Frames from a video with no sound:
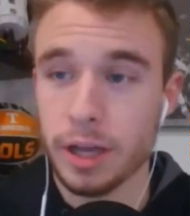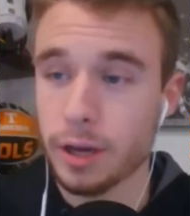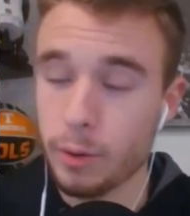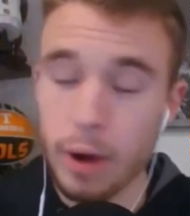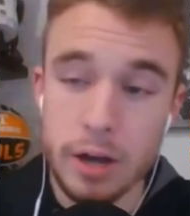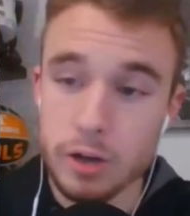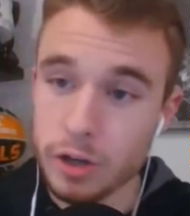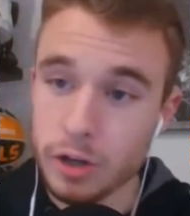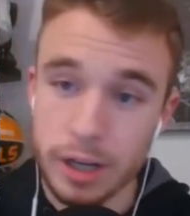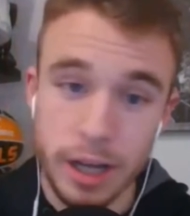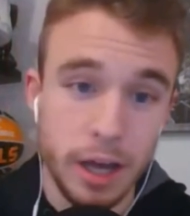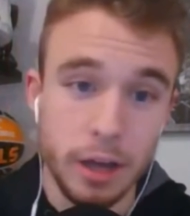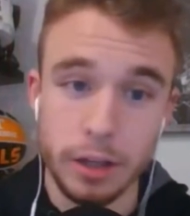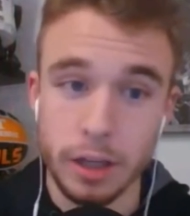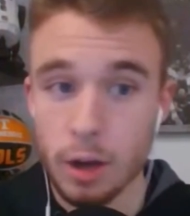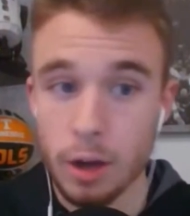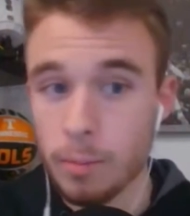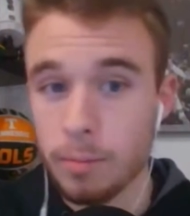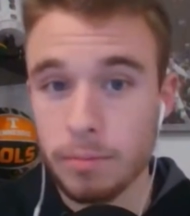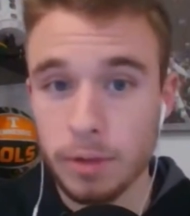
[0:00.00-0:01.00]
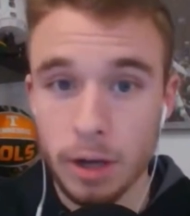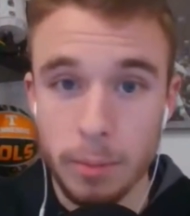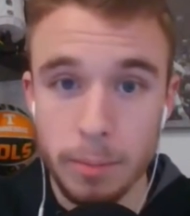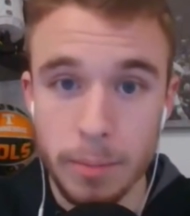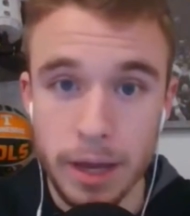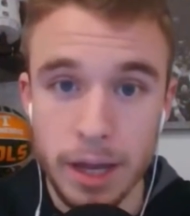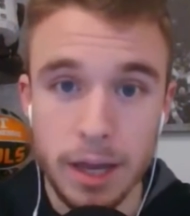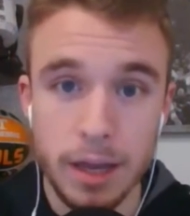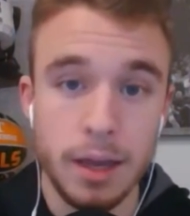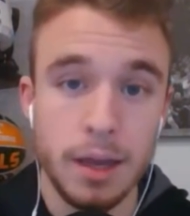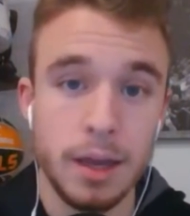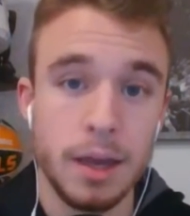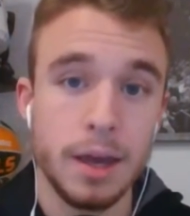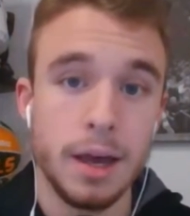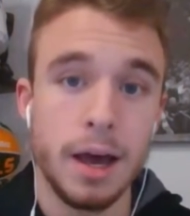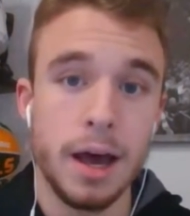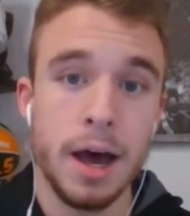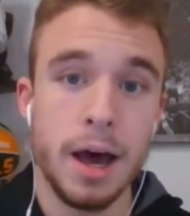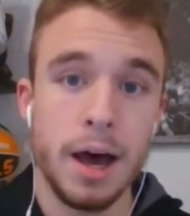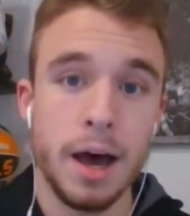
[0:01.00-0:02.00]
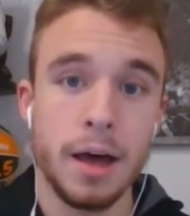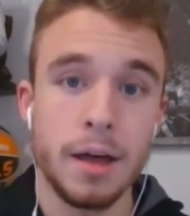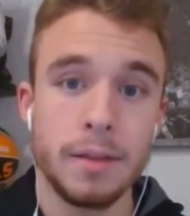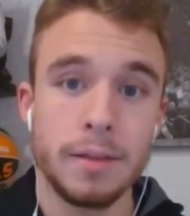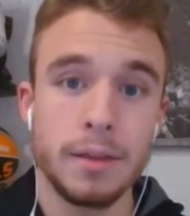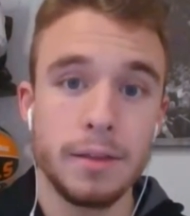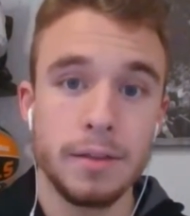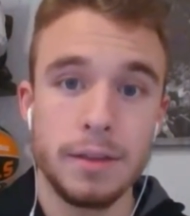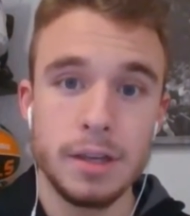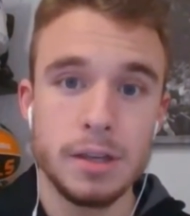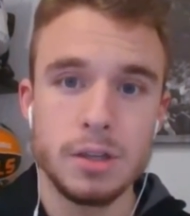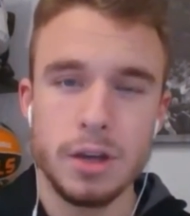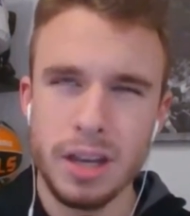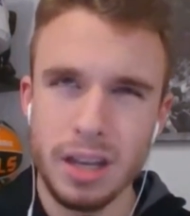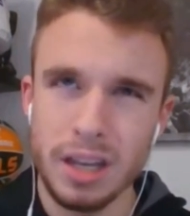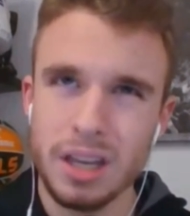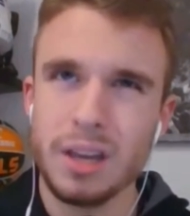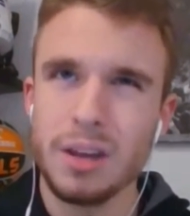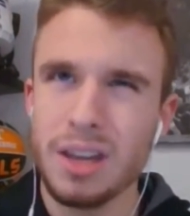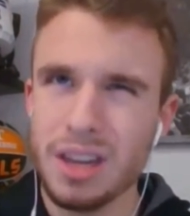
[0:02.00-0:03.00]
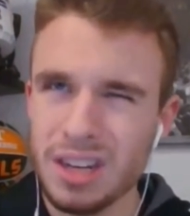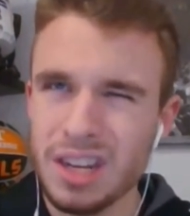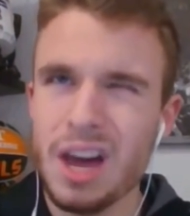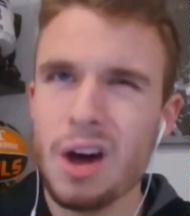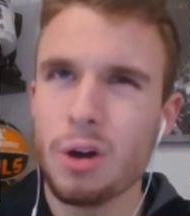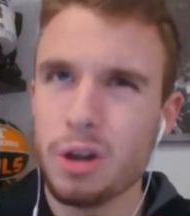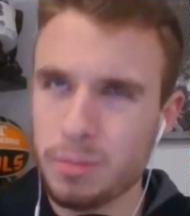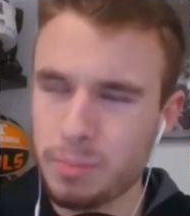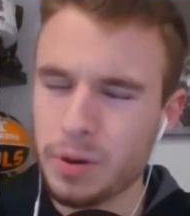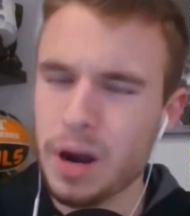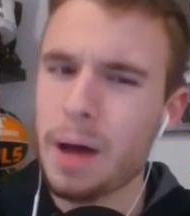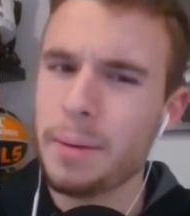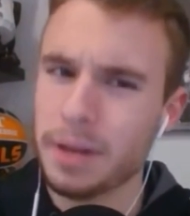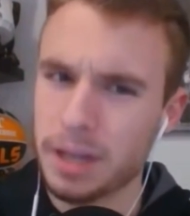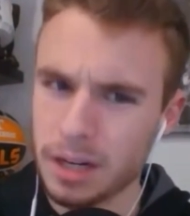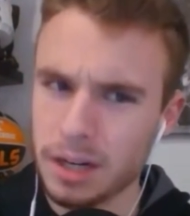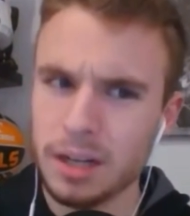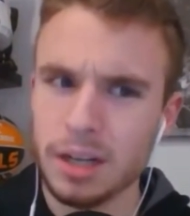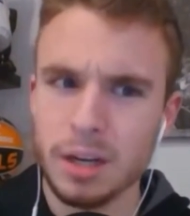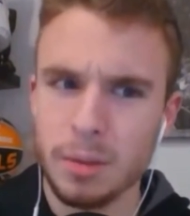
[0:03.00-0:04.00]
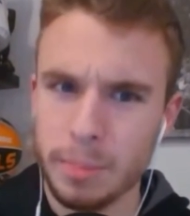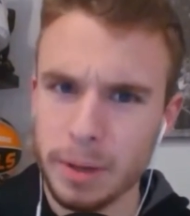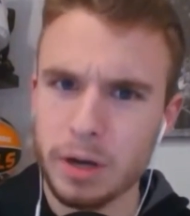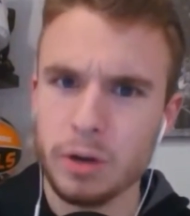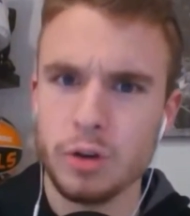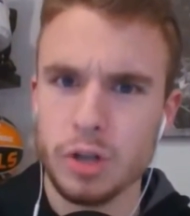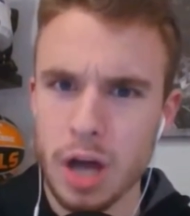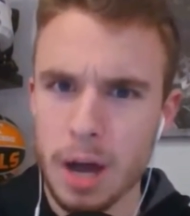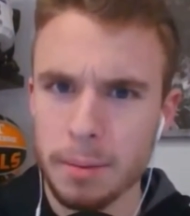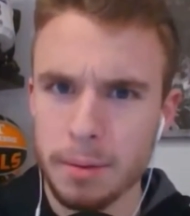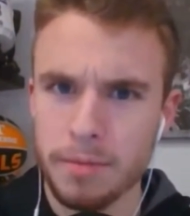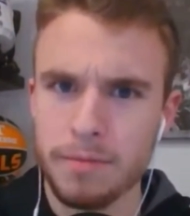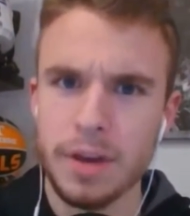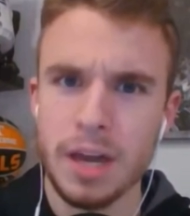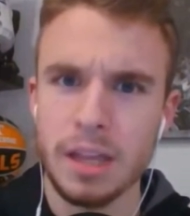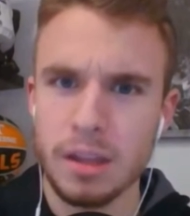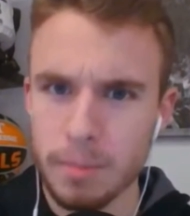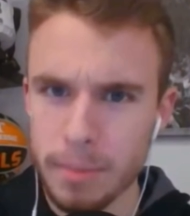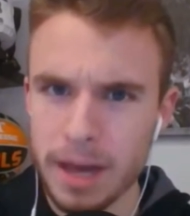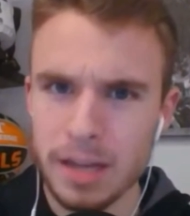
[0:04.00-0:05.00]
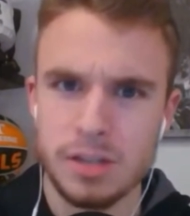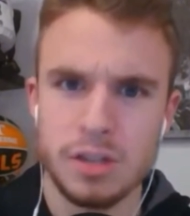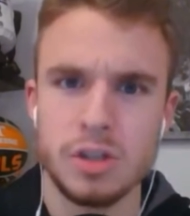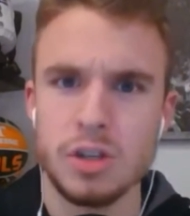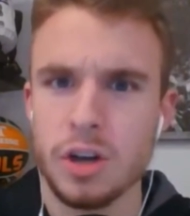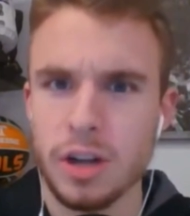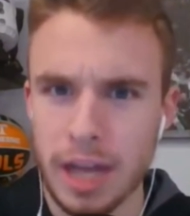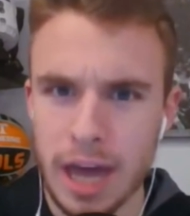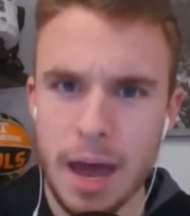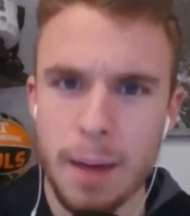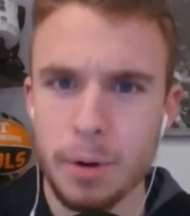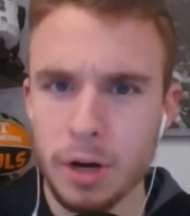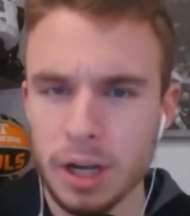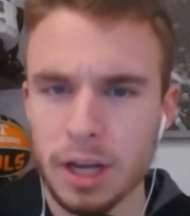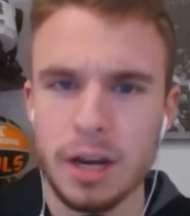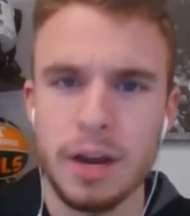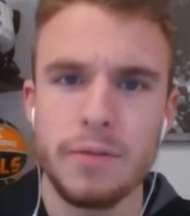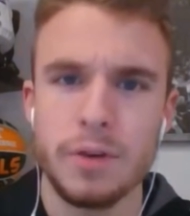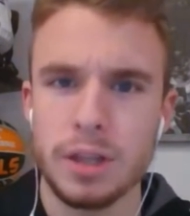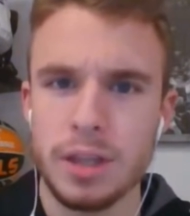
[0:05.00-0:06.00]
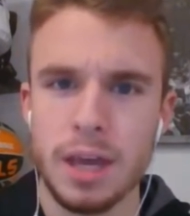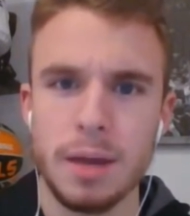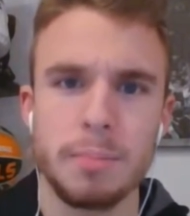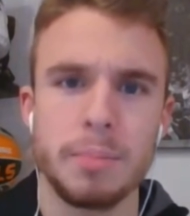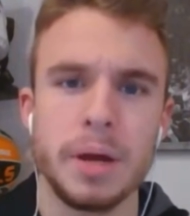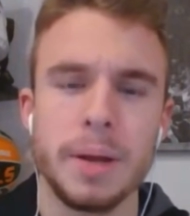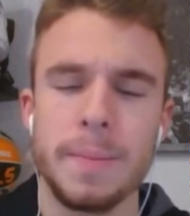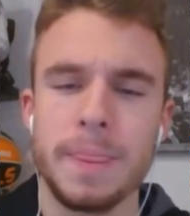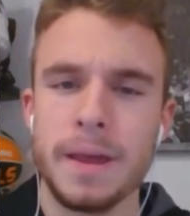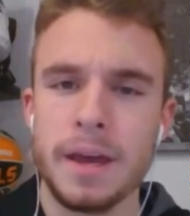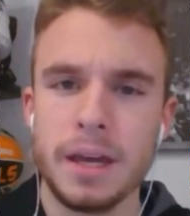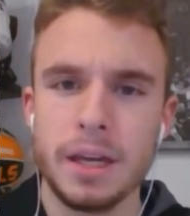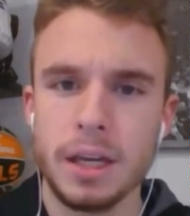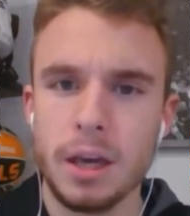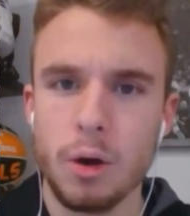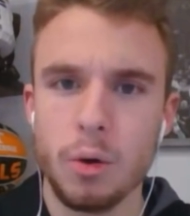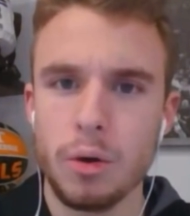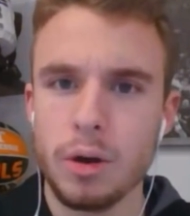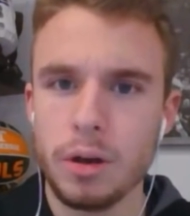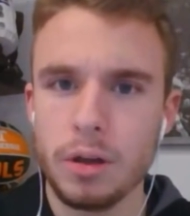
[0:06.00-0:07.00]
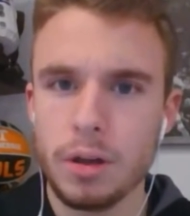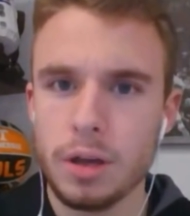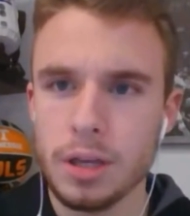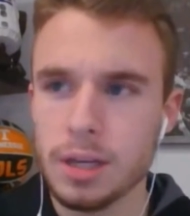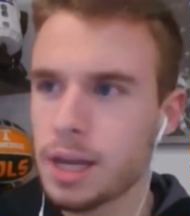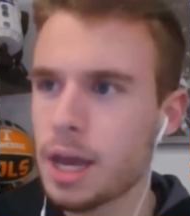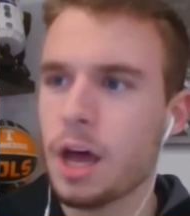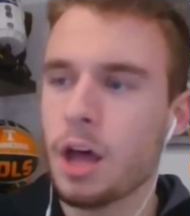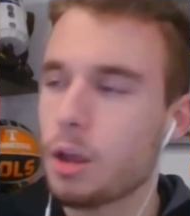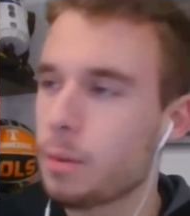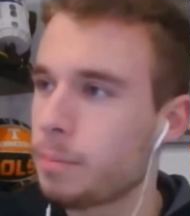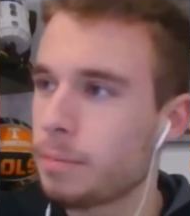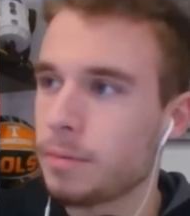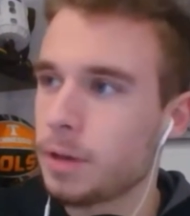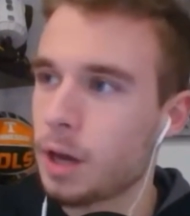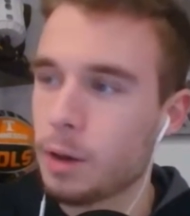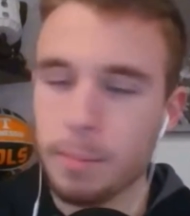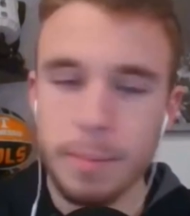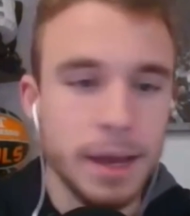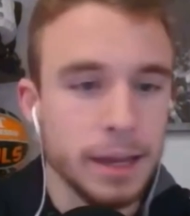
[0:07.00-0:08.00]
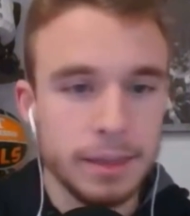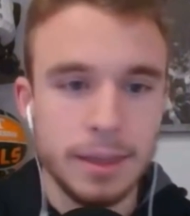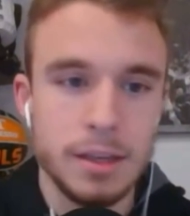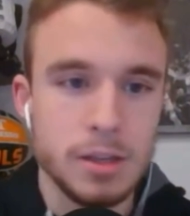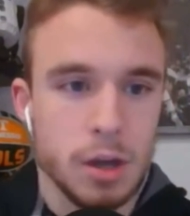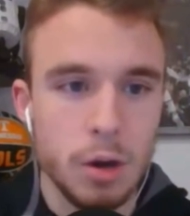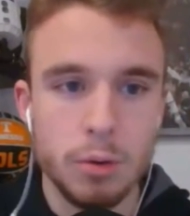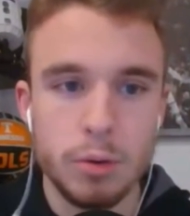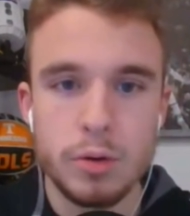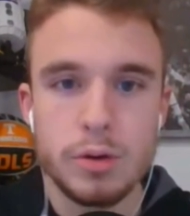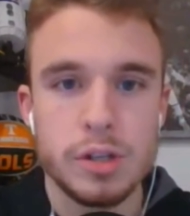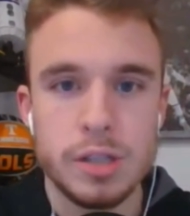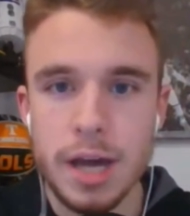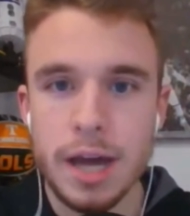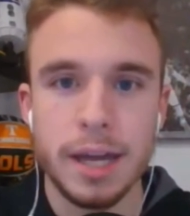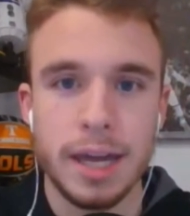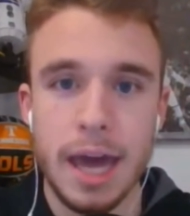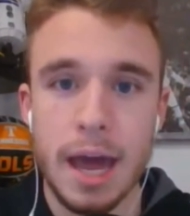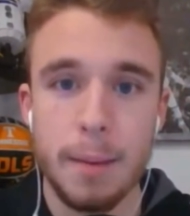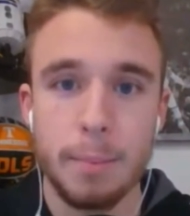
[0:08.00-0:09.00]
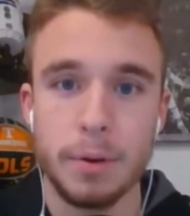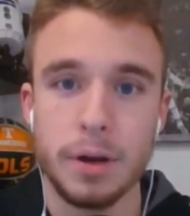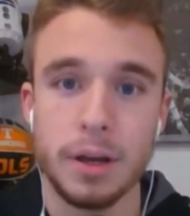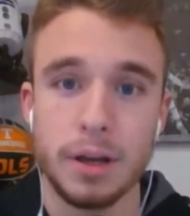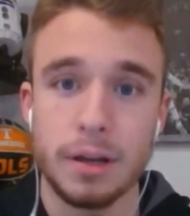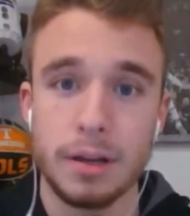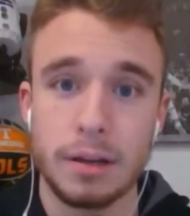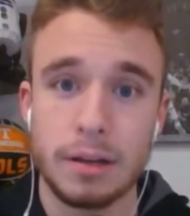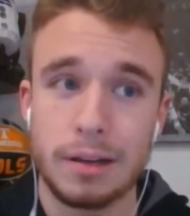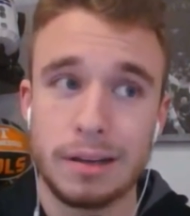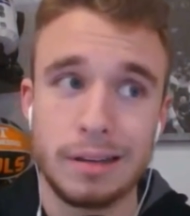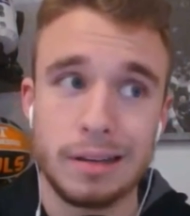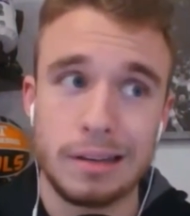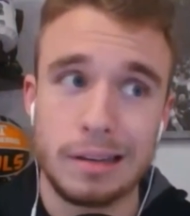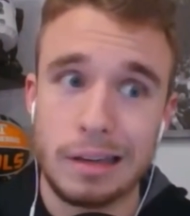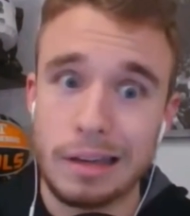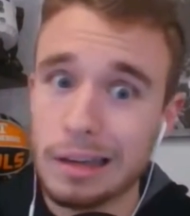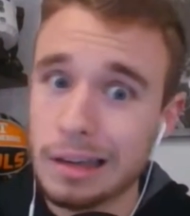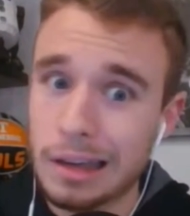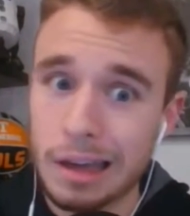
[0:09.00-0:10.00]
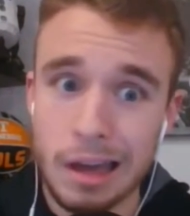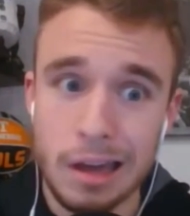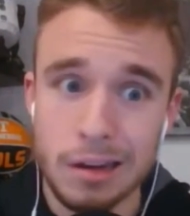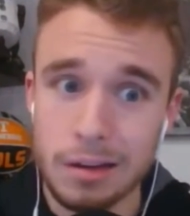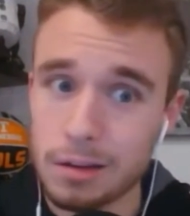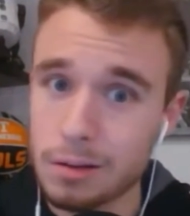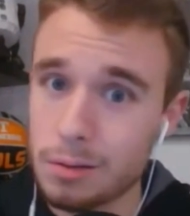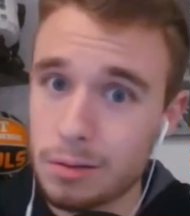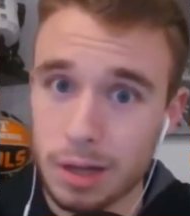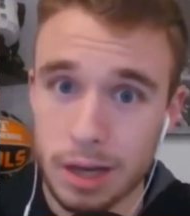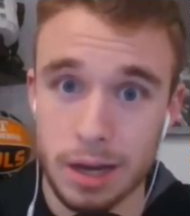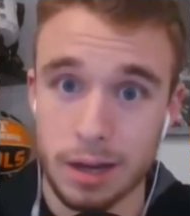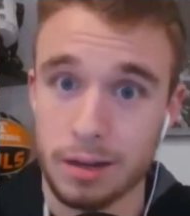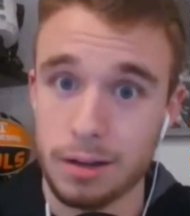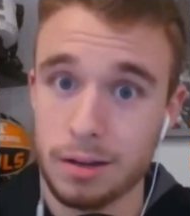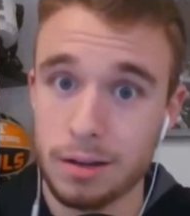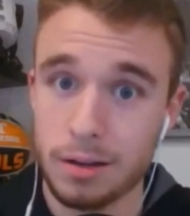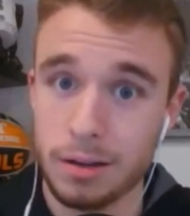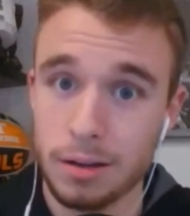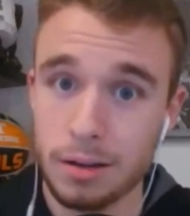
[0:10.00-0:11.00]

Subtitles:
Like, Roger Goodell, you know, make these, and Goodell probably could have done a better job conveying the message on Kaepernick and everything. But, you know, Goodell, you know, make these owners sign Kaepernick. He can't do that.